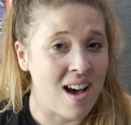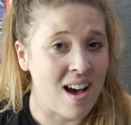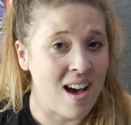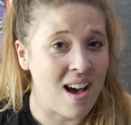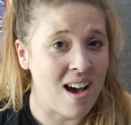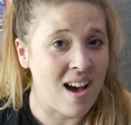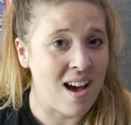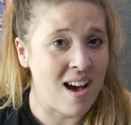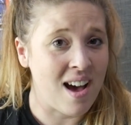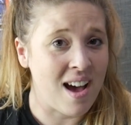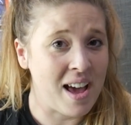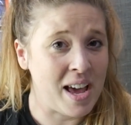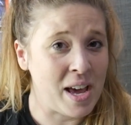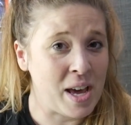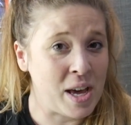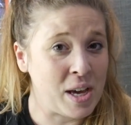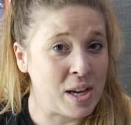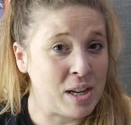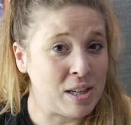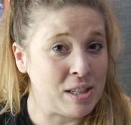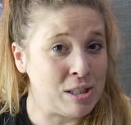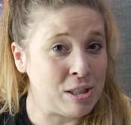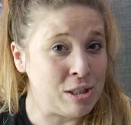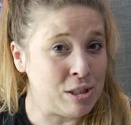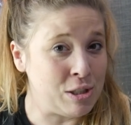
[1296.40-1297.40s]

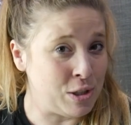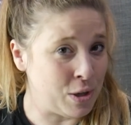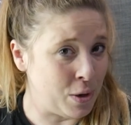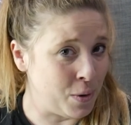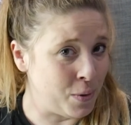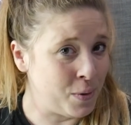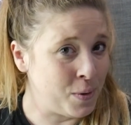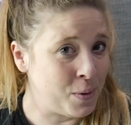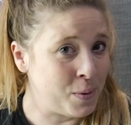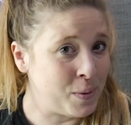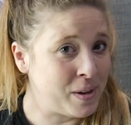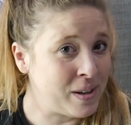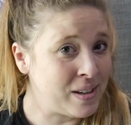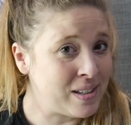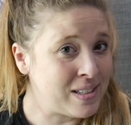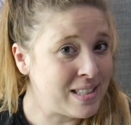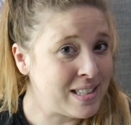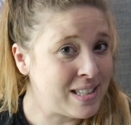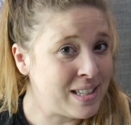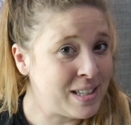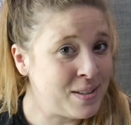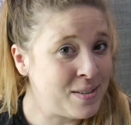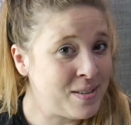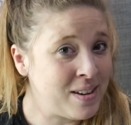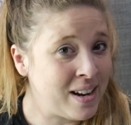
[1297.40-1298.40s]
I don't know when I'll
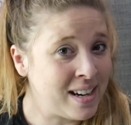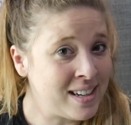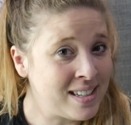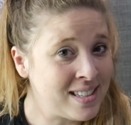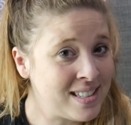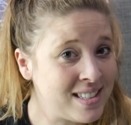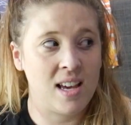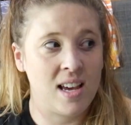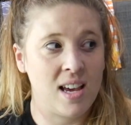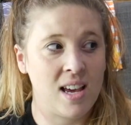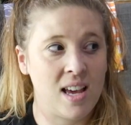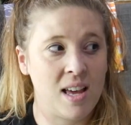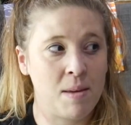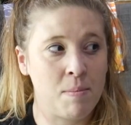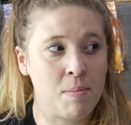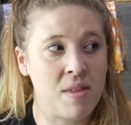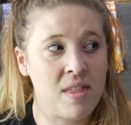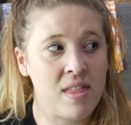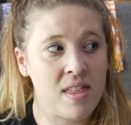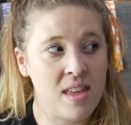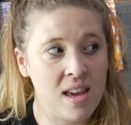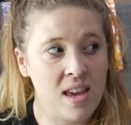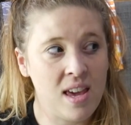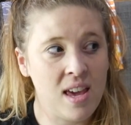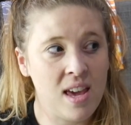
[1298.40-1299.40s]
see you next. I'm
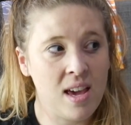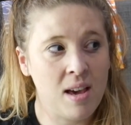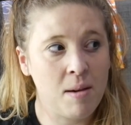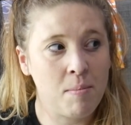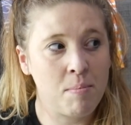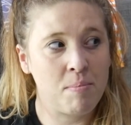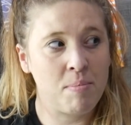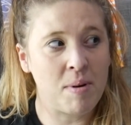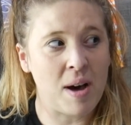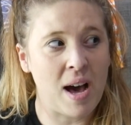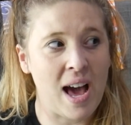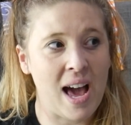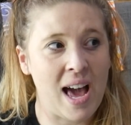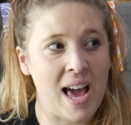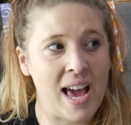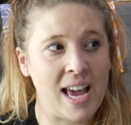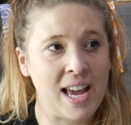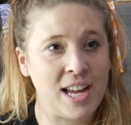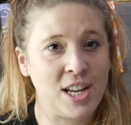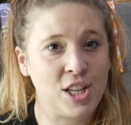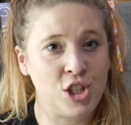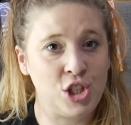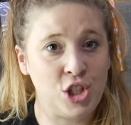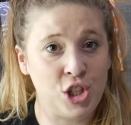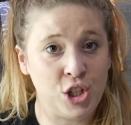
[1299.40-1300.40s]
thinking
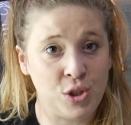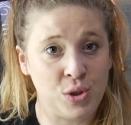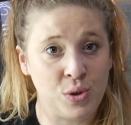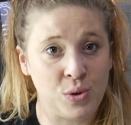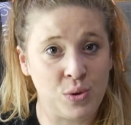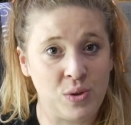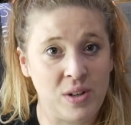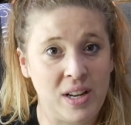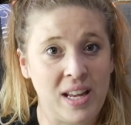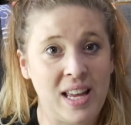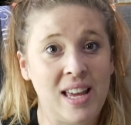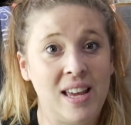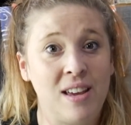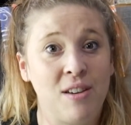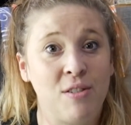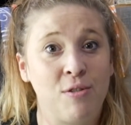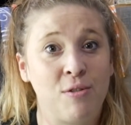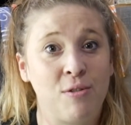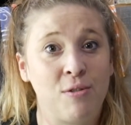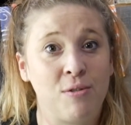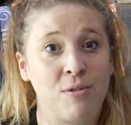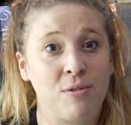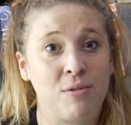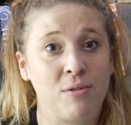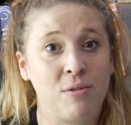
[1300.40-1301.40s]
by June,
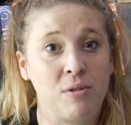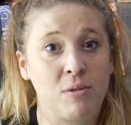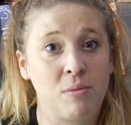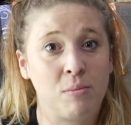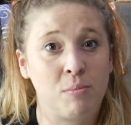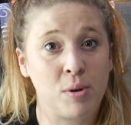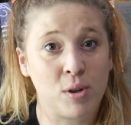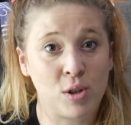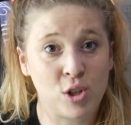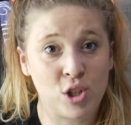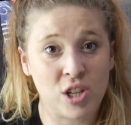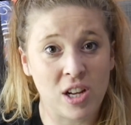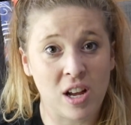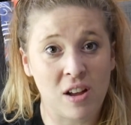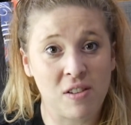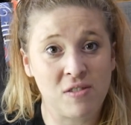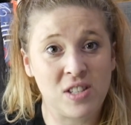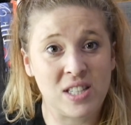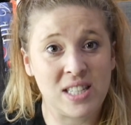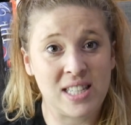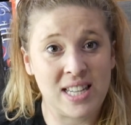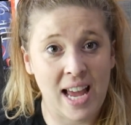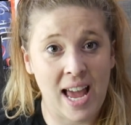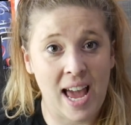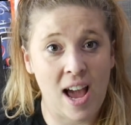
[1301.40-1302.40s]
if bookshelves
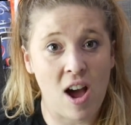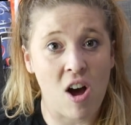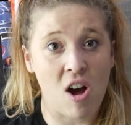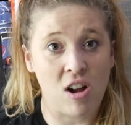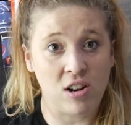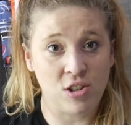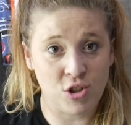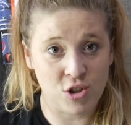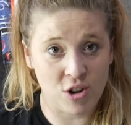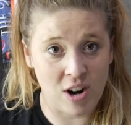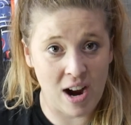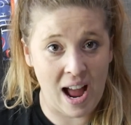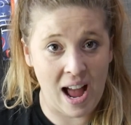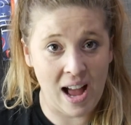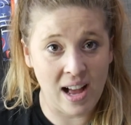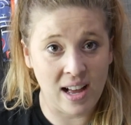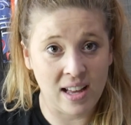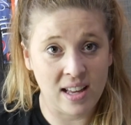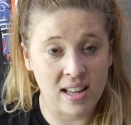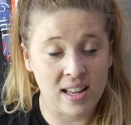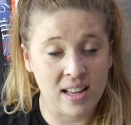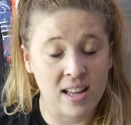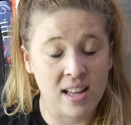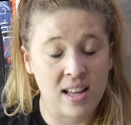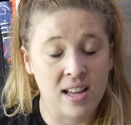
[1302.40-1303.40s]
stay on
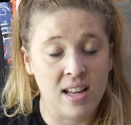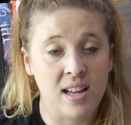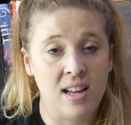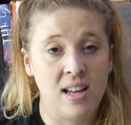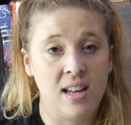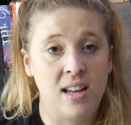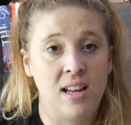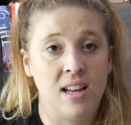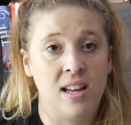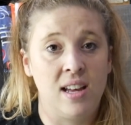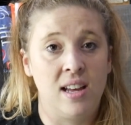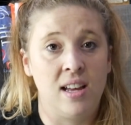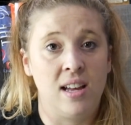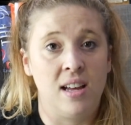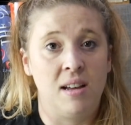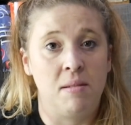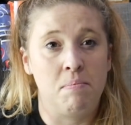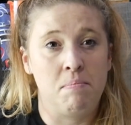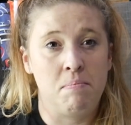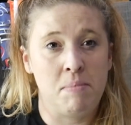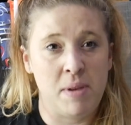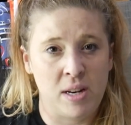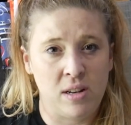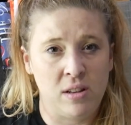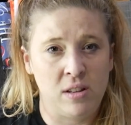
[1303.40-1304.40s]
track,
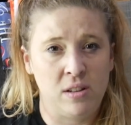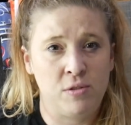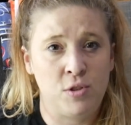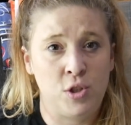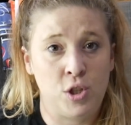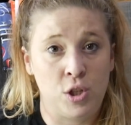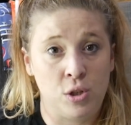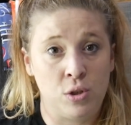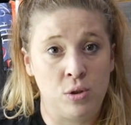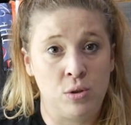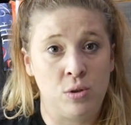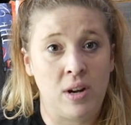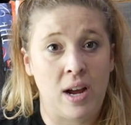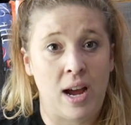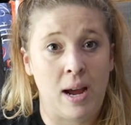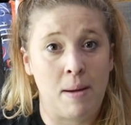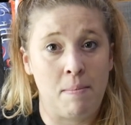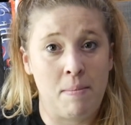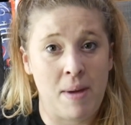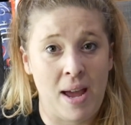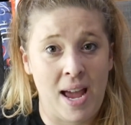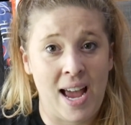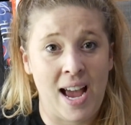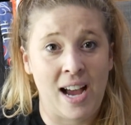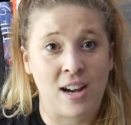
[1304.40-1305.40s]
middle of June, I
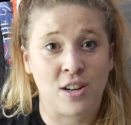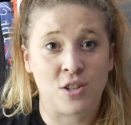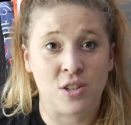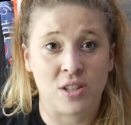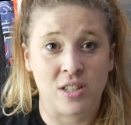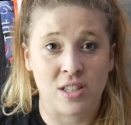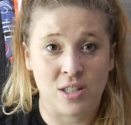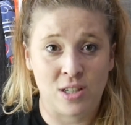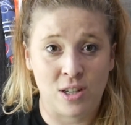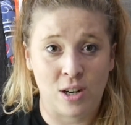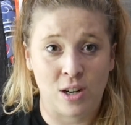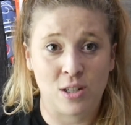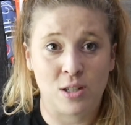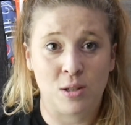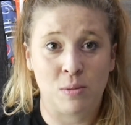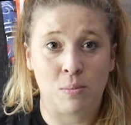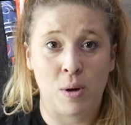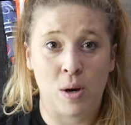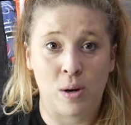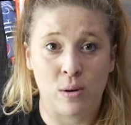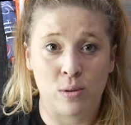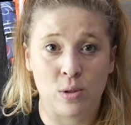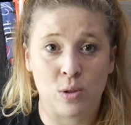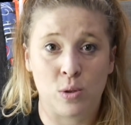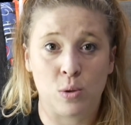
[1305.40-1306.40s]
may actually start to
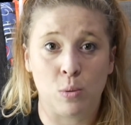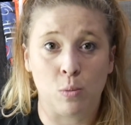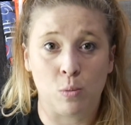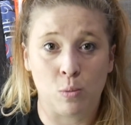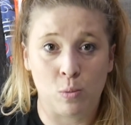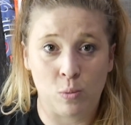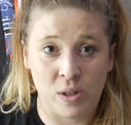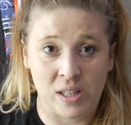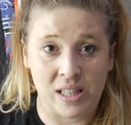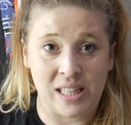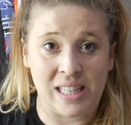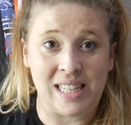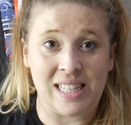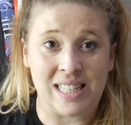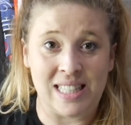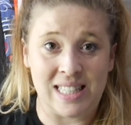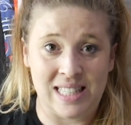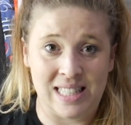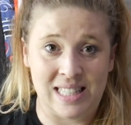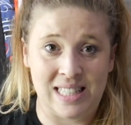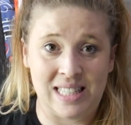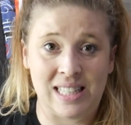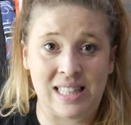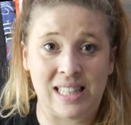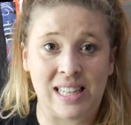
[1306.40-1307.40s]
post really
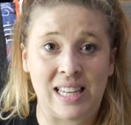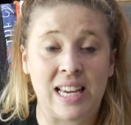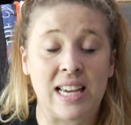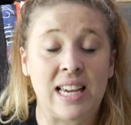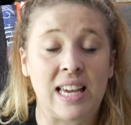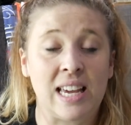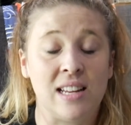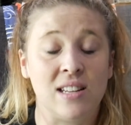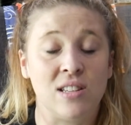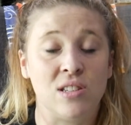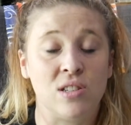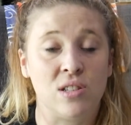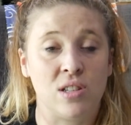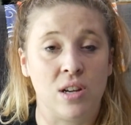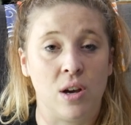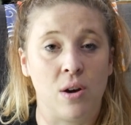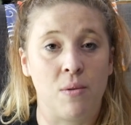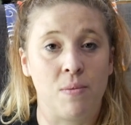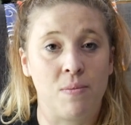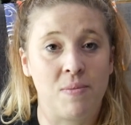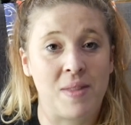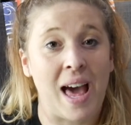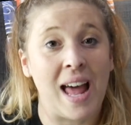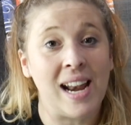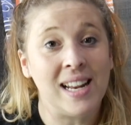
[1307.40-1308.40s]
consistently again.
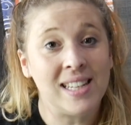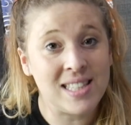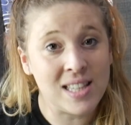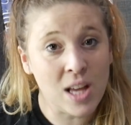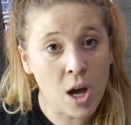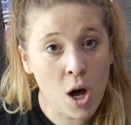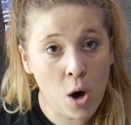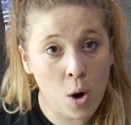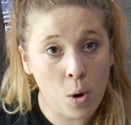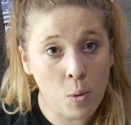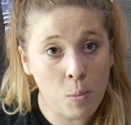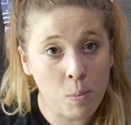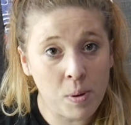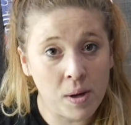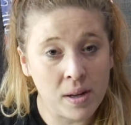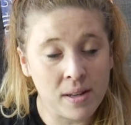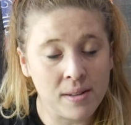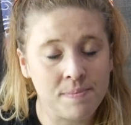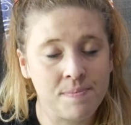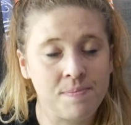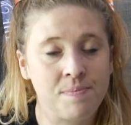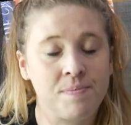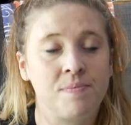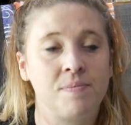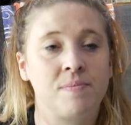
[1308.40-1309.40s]
So that is the hope.
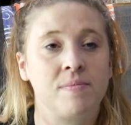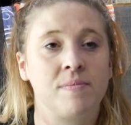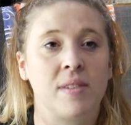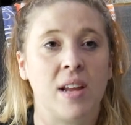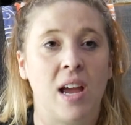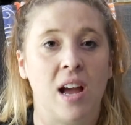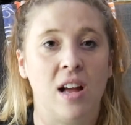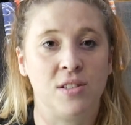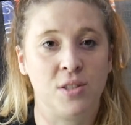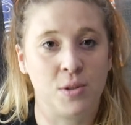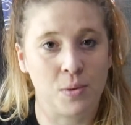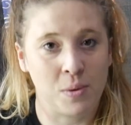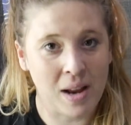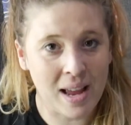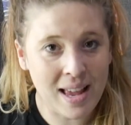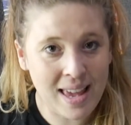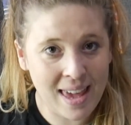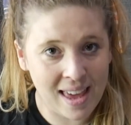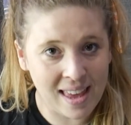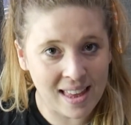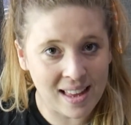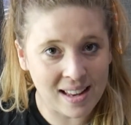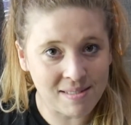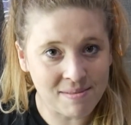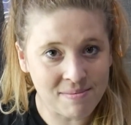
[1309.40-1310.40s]
I'll do what I
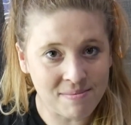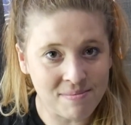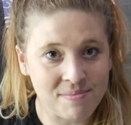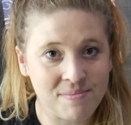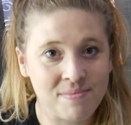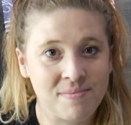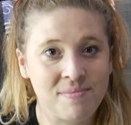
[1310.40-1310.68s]
can.